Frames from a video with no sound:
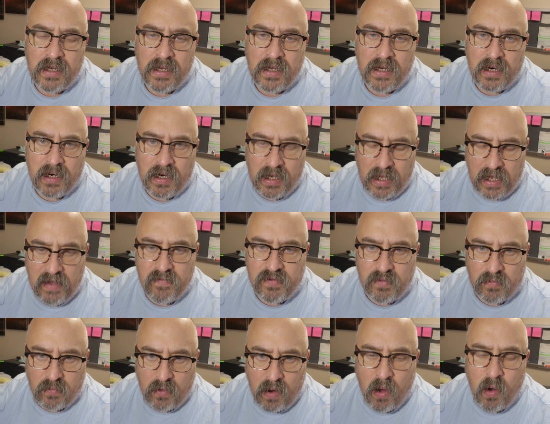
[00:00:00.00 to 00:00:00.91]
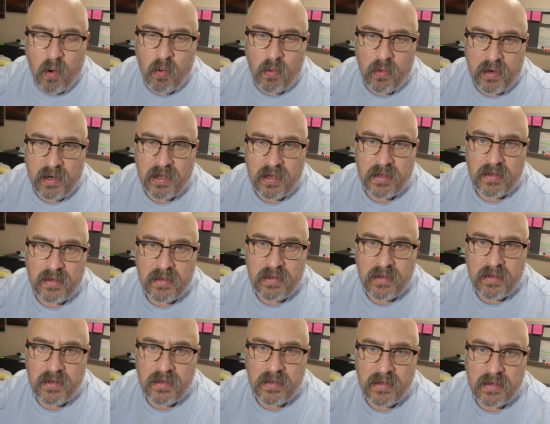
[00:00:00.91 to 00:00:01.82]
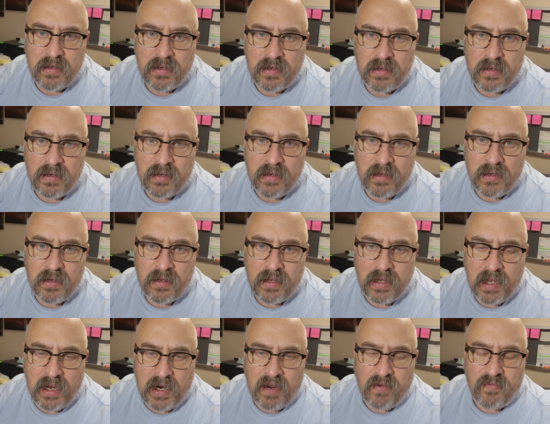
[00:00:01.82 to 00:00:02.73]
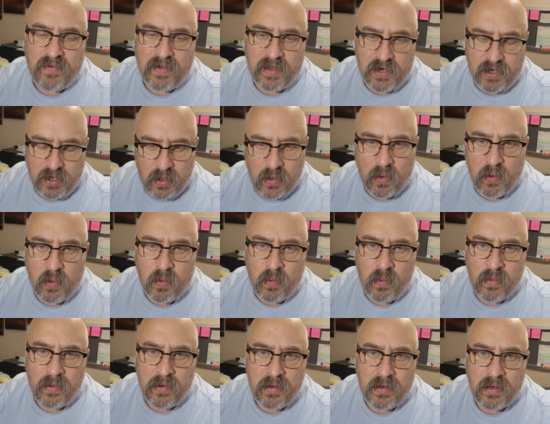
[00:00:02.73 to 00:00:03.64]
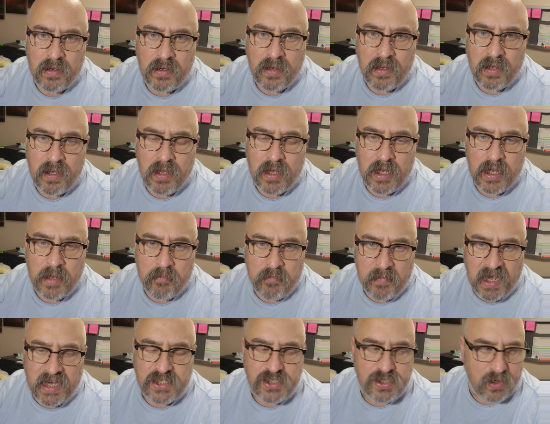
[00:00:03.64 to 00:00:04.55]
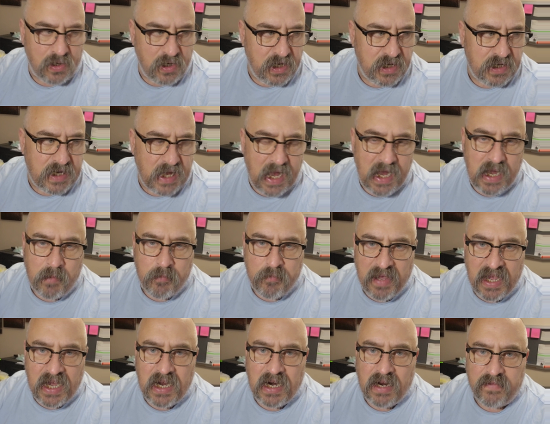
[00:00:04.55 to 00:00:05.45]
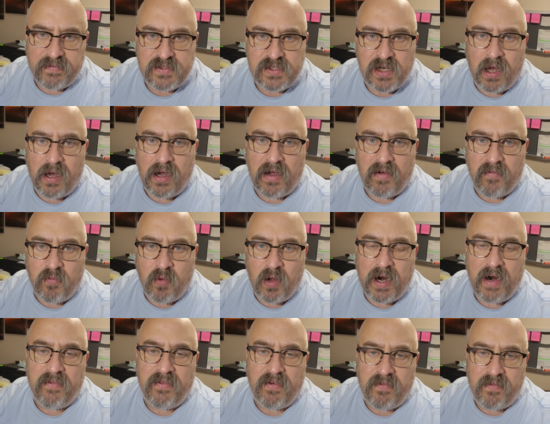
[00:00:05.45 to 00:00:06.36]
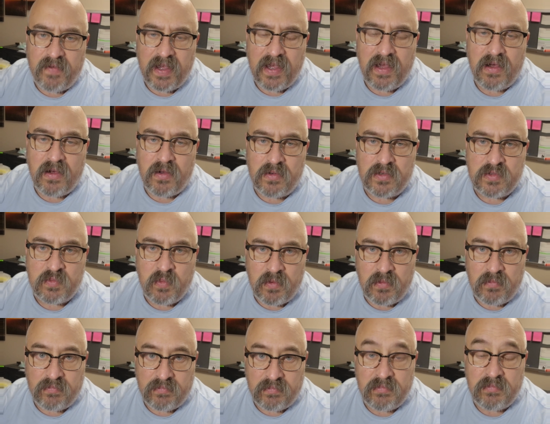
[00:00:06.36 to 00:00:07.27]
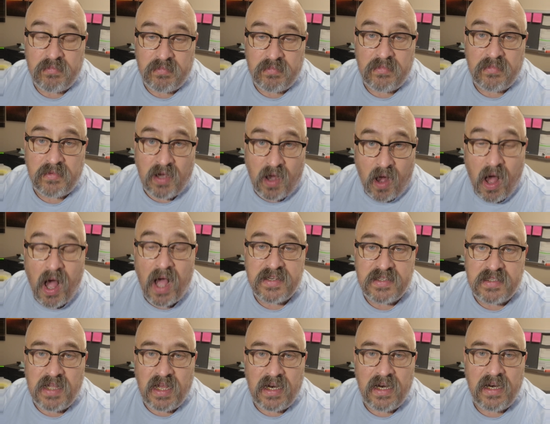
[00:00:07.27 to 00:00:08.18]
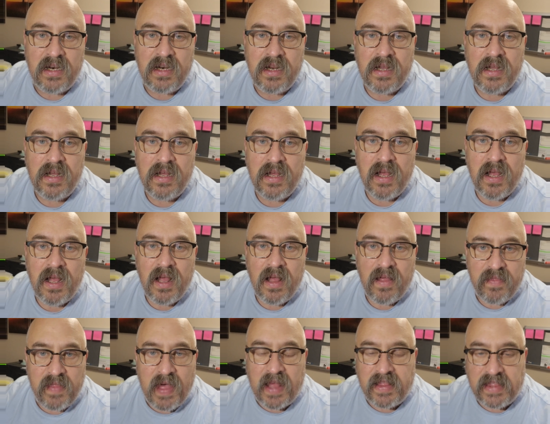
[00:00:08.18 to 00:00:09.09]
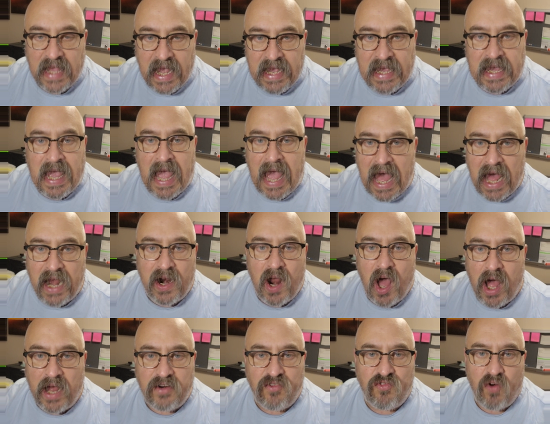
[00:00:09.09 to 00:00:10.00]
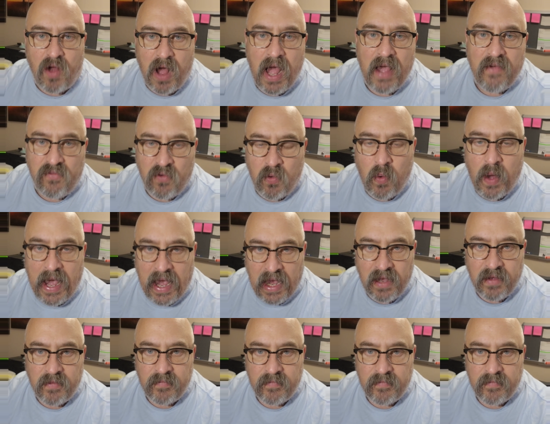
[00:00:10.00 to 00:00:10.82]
leave the road. And if you do, make sure you take a big enough chunk of whatever vehicles caused it that they cannot drive away.